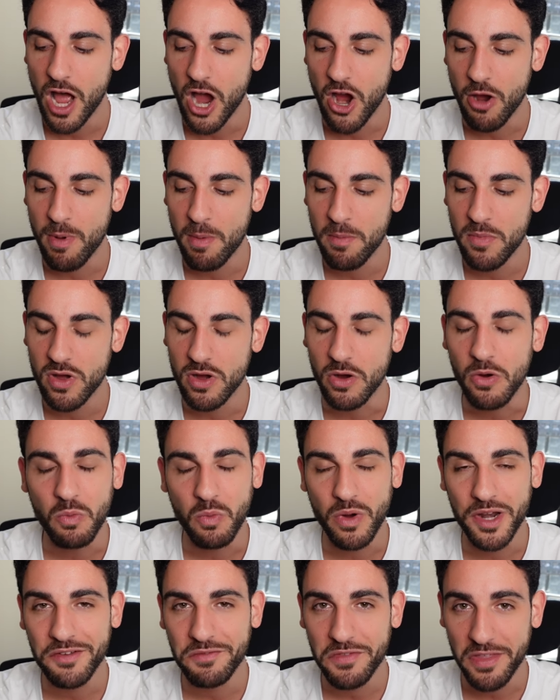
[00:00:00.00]
I remember
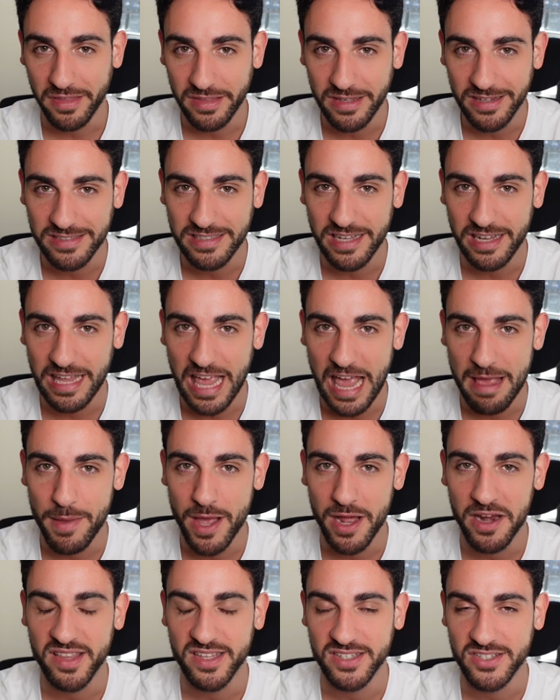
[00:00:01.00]
one of the things that came
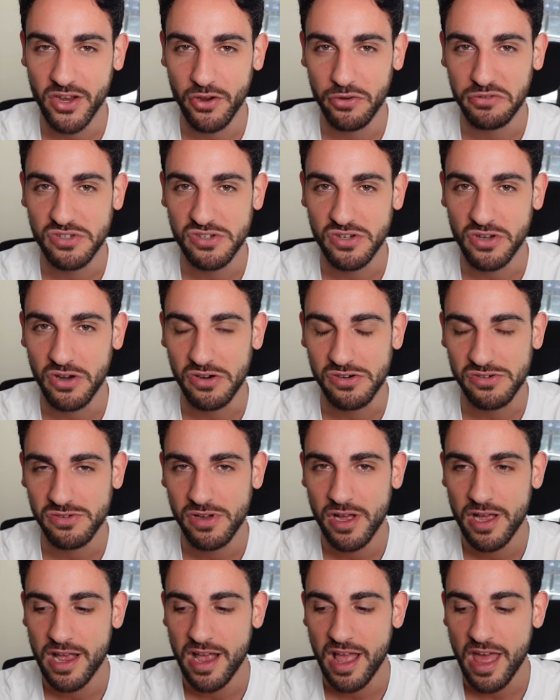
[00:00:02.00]
out of this coaching
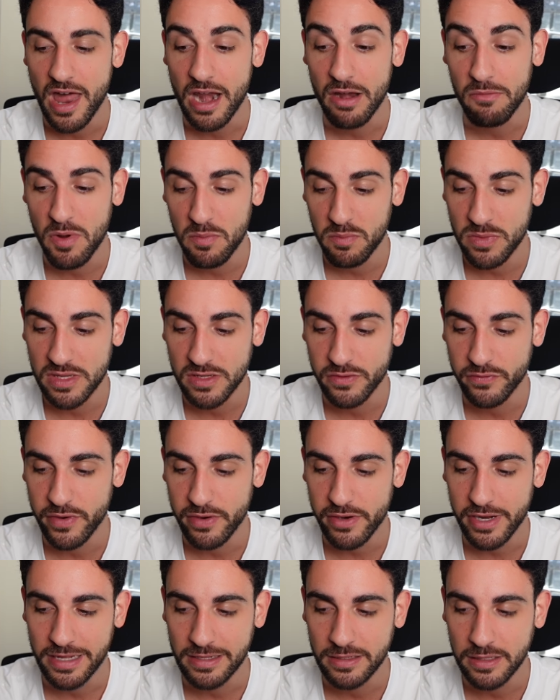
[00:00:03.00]
call, and I remember this
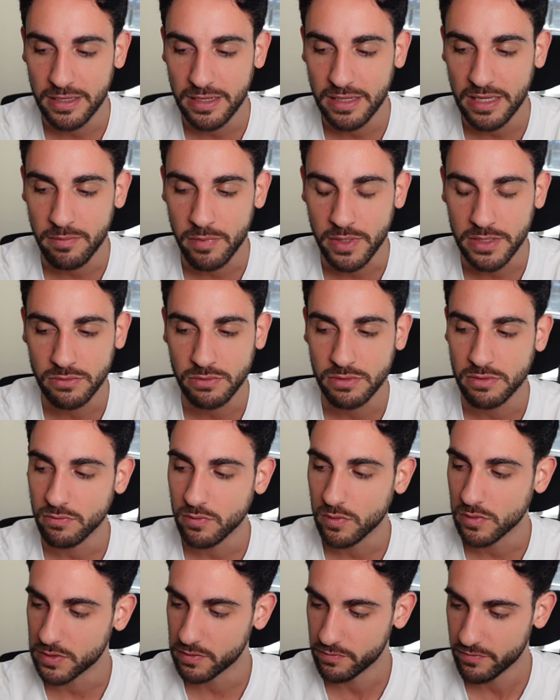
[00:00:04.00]
very clearly because it was, a,
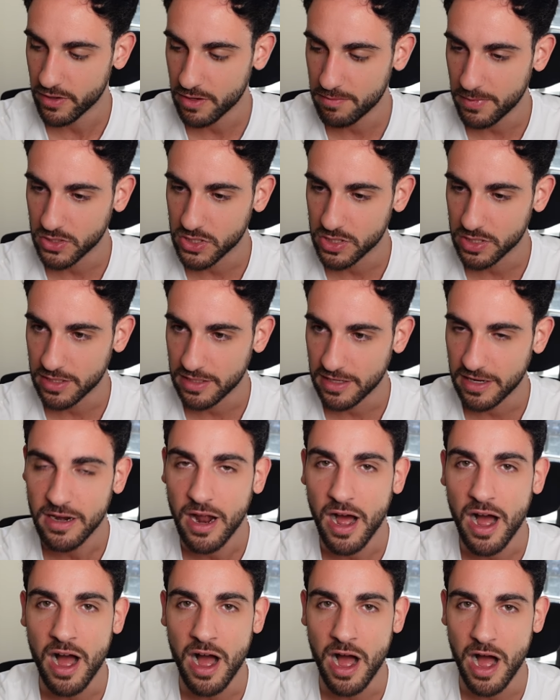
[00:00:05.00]
it was a very much a, an
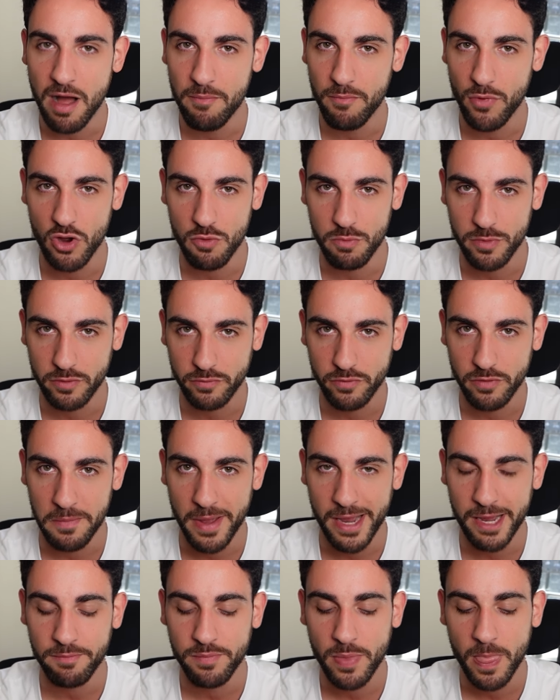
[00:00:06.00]
aha moment for
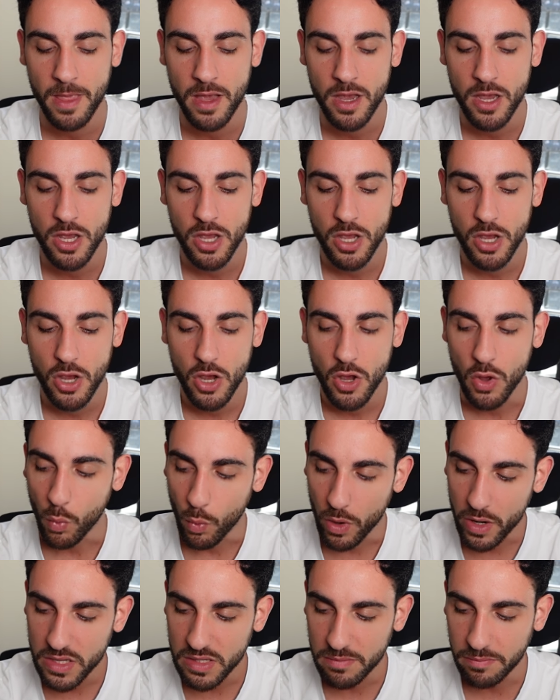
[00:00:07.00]
me.
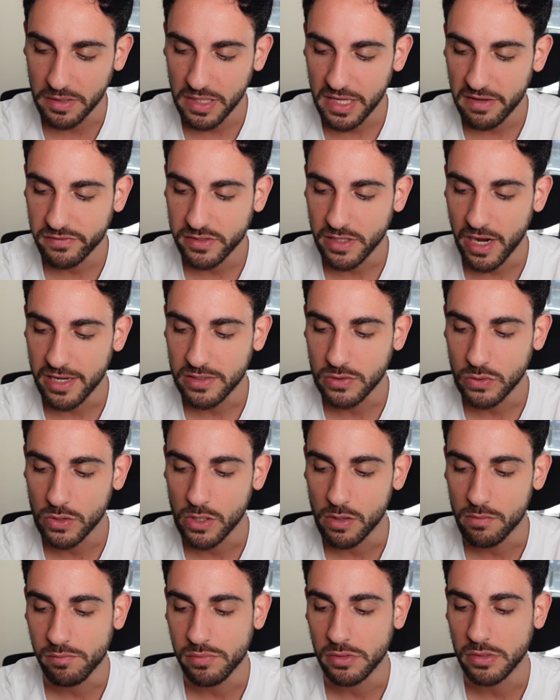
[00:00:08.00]
One of the beliefs I took
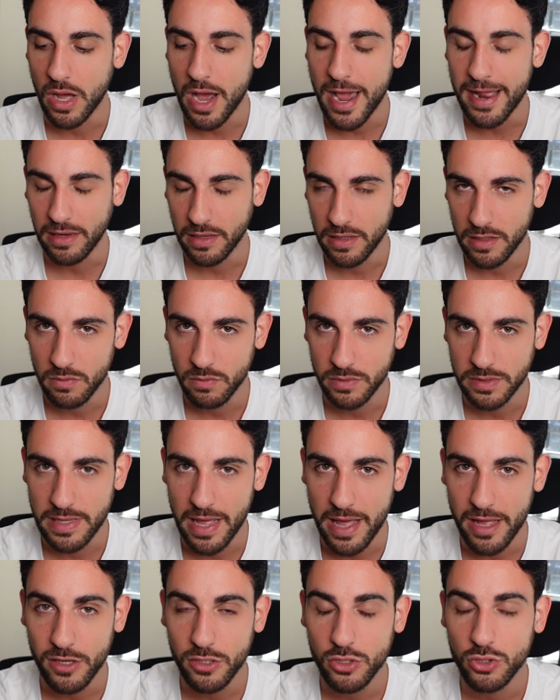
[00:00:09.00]
on blindly was
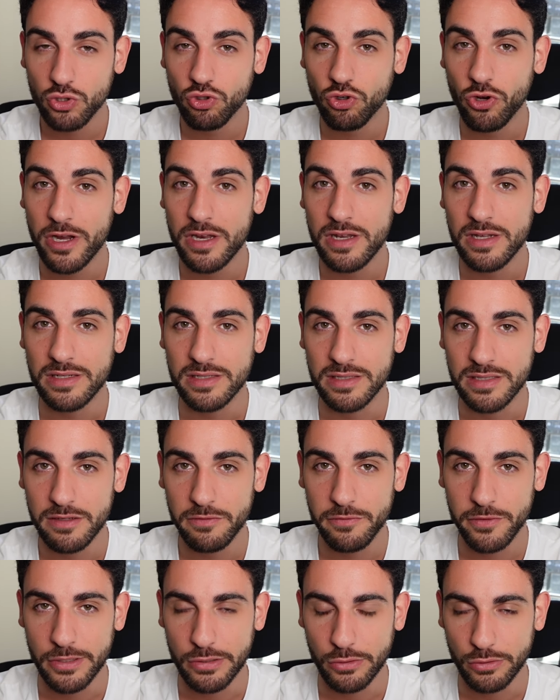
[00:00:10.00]
that trading is
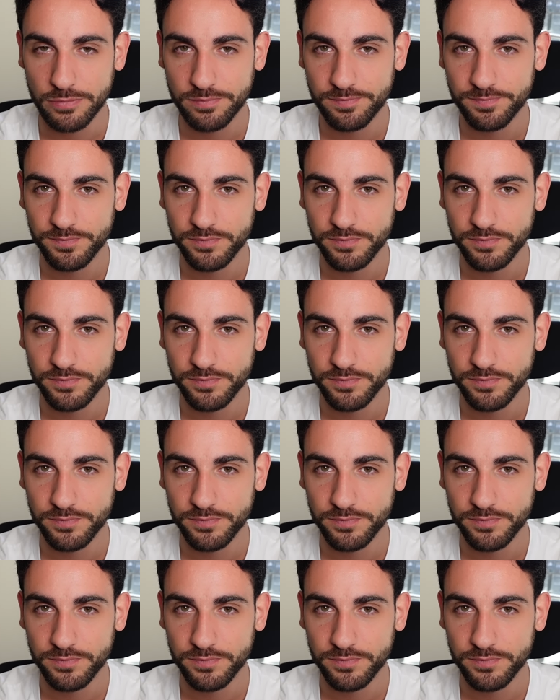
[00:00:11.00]
difficult.